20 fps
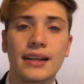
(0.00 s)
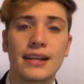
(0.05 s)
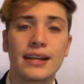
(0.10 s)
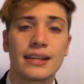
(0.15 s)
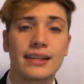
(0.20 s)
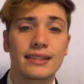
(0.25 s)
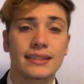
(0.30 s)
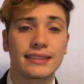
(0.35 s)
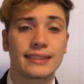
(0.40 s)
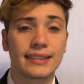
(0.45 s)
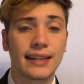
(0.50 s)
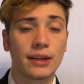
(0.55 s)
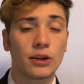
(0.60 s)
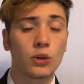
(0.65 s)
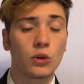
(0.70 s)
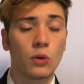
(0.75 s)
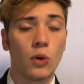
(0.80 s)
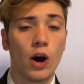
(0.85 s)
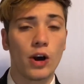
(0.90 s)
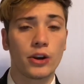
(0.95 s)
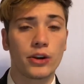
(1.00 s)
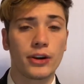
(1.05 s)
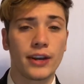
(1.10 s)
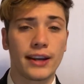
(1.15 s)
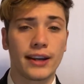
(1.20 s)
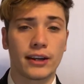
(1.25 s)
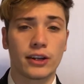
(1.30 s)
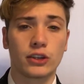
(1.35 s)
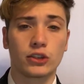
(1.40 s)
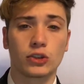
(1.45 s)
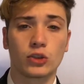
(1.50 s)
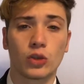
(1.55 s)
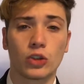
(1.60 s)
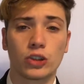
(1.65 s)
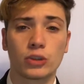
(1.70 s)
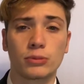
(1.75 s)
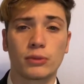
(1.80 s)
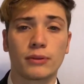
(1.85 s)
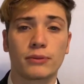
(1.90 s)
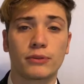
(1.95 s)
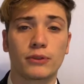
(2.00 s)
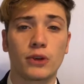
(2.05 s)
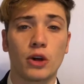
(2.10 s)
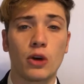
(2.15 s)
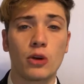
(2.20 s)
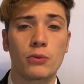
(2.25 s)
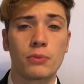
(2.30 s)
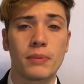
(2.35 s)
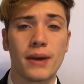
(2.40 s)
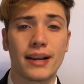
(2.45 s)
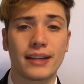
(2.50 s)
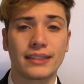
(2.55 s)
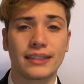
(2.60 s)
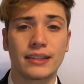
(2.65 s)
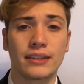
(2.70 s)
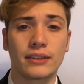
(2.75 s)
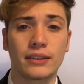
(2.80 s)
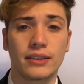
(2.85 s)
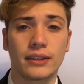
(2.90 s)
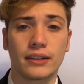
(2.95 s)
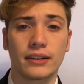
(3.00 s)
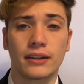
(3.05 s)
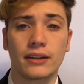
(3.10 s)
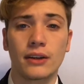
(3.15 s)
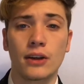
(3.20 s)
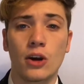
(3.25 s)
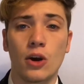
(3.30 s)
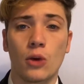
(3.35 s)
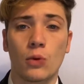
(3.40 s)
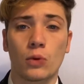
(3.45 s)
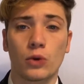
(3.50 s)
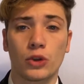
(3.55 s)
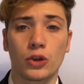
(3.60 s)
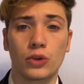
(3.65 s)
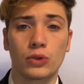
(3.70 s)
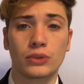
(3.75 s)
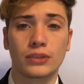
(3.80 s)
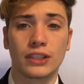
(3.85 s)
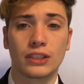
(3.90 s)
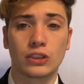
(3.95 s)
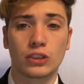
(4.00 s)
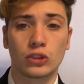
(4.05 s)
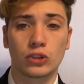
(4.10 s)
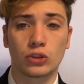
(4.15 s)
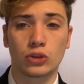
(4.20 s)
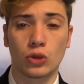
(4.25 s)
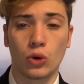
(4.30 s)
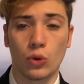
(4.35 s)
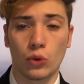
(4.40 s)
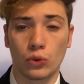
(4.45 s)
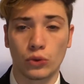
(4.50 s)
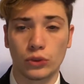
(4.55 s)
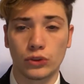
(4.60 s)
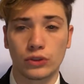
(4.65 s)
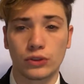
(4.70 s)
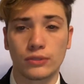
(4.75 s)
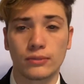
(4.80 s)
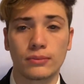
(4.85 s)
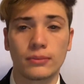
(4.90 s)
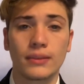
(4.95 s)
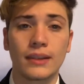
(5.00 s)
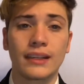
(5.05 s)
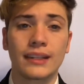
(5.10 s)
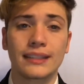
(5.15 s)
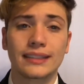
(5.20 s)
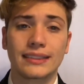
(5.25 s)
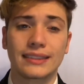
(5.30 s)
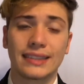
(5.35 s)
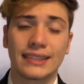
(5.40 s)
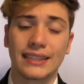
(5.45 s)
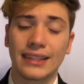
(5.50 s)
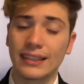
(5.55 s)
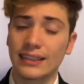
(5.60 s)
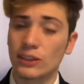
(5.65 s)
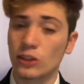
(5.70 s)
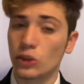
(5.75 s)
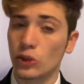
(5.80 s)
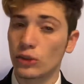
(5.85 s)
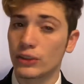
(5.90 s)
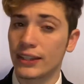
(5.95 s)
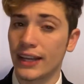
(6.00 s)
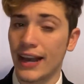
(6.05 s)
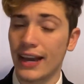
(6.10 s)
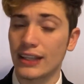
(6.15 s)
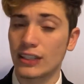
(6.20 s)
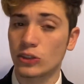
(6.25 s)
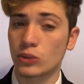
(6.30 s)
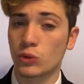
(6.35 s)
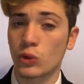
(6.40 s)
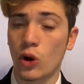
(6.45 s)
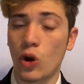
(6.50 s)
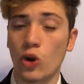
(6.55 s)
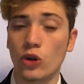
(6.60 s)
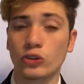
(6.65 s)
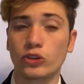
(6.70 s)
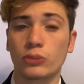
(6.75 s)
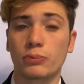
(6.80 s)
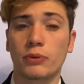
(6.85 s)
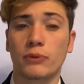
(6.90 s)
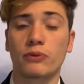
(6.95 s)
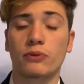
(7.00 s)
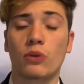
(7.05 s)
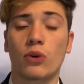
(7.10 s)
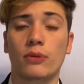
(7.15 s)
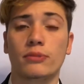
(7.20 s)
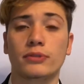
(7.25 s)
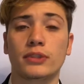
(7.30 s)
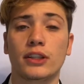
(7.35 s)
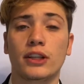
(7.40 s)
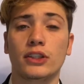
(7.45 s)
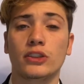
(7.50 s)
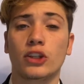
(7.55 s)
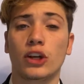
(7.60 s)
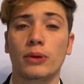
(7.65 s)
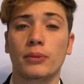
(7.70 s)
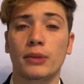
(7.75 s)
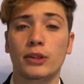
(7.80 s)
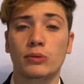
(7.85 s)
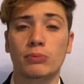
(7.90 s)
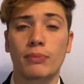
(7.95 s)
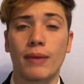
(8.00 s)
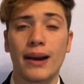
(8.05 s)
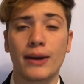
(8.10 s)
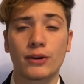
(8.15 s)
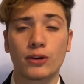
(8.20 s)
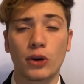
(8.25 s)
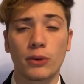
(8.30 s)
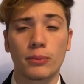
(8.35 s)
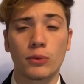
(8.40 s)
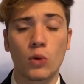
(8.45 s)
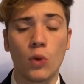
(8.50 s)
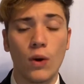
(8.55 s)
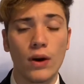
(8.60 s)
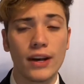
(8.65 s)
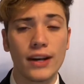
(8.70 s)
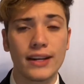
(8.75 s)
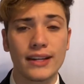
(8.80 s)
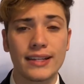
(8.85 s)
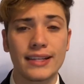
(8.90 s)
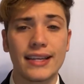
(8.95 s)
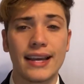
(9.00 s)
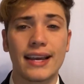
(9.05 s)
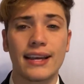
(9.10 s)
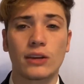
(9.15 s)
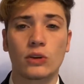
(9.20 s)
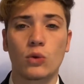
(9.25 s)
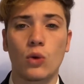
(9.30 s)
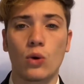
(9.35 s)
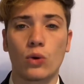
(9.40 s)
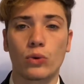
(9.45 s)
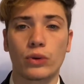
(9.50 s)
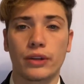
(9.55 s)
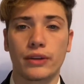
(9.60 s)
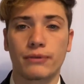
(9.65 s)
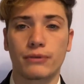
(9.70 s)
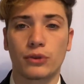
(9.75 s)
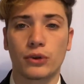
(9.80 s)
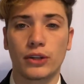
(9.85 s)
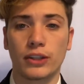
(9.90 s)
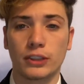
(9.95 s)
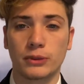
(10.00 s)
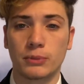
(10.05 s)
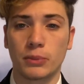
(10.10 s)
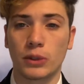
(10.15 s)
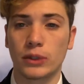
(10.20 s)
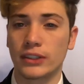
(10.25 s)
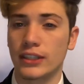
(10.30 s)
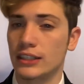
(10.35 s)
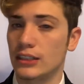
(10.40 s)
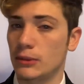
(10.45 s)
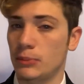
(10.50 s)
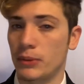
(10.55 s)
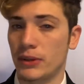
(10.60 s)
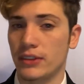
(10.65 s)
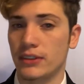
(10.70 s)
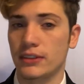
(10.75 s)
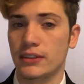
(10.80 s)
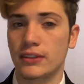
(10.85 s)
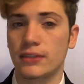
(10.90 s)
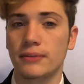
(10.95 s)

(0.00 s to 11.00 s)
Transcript: Sterile water and a consortium of known bacteria were used as controls. Statistical tests were also performed to determine microbe quantity and quality for each participant.